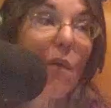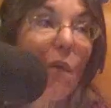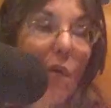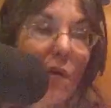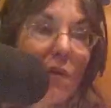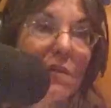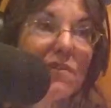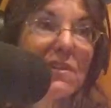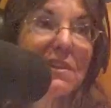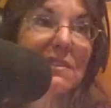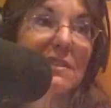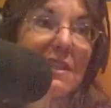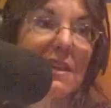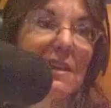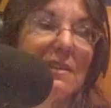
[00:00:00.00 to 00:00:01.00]
All of these
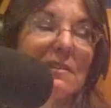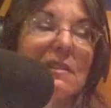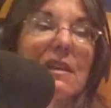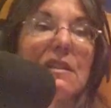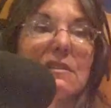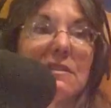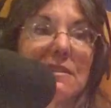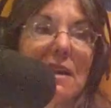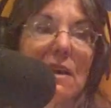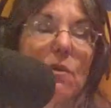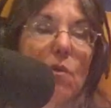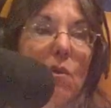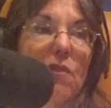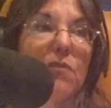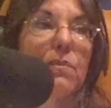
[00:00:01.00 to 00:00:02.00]
things can set
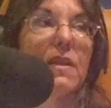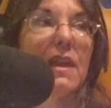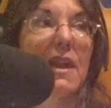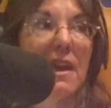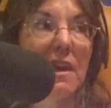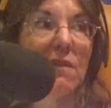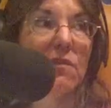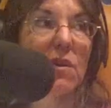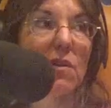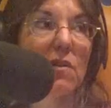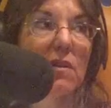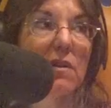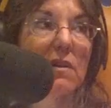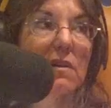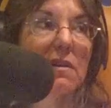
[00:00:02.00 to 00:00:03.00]
off behavior.
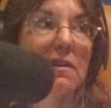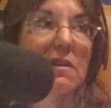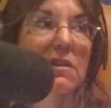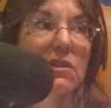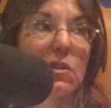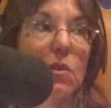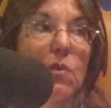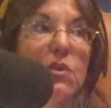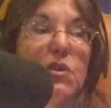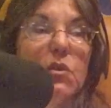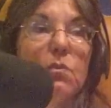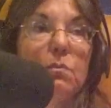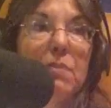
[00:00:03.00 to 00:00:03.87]
So when you